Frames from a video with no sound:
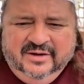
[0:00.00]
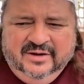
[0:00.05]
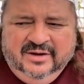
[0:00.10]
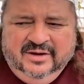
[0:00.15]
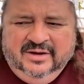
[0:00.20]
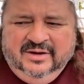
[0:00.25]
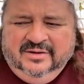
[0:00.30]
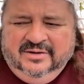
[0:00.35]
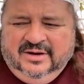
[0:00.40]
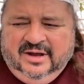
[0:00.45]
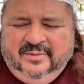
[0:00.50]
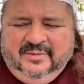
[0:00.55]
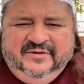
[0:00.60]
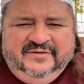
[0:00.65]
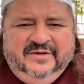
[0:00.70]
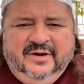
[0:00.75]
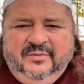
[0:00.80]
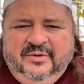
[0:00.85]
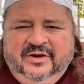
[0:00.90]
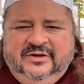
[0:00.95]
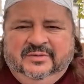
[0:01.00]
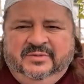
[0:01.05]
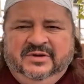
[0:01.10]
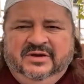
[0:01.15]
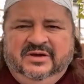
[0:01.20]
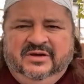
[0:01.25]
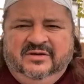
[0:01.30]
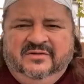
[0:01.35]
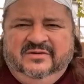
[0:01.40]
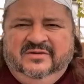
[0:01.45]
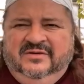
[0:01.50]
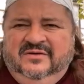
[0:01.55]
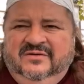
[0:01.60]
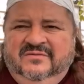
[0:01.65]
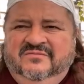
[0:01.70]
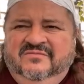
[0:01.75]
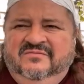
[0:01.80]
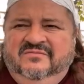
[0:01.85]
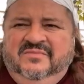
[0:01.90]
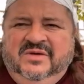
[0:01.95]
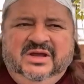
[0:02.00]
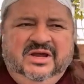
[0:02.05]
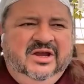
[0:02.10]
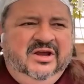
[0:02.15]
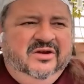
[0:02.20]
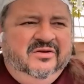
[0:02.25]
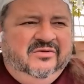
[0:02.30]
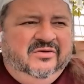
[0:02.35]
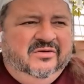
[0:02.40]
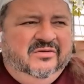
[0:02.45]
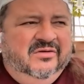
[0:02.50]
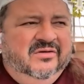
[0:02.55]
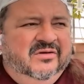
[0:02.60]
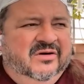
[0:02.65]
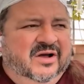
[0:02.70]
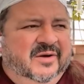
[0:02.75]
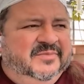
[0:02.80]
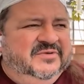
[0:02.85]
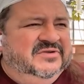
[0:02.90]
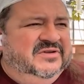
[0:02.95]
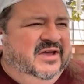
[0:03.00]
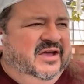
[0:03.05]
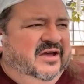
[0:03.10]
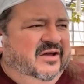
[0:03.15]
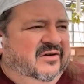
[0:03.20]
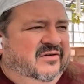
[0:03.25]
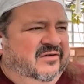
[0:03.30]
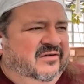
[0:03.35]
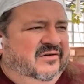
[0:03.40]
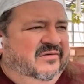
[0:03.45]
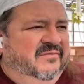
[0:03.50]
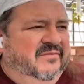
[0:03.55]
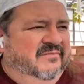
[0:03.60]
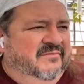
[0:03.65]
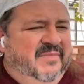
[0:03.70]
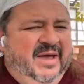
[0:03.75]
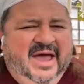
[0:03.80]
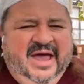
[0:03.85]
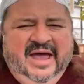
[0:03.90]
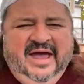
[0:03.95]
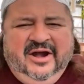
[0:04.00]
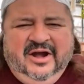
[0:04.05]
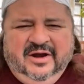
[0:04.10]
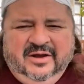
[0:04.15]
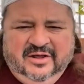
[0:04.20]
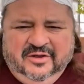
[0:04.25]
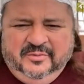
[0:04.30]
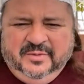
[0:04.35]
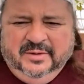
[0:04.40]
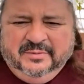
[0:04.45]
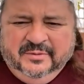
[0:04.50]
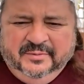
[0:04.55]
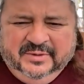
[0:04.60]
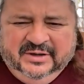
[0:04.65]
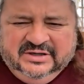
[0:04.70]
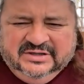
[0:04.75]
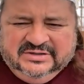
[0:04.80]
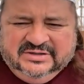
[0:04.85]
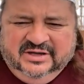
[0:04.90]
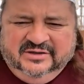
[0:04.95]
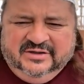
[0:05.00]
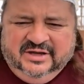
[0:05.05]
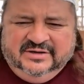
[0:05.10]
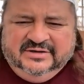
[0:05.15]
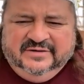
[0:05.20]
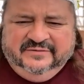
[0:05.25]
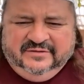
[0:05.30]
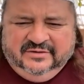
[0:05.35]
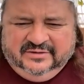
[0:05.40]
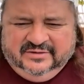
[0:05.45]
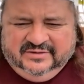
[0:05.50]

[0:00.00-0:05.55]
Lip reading: Now, I'm not saying we have to be mean or upset or mad at other people because they think different than us.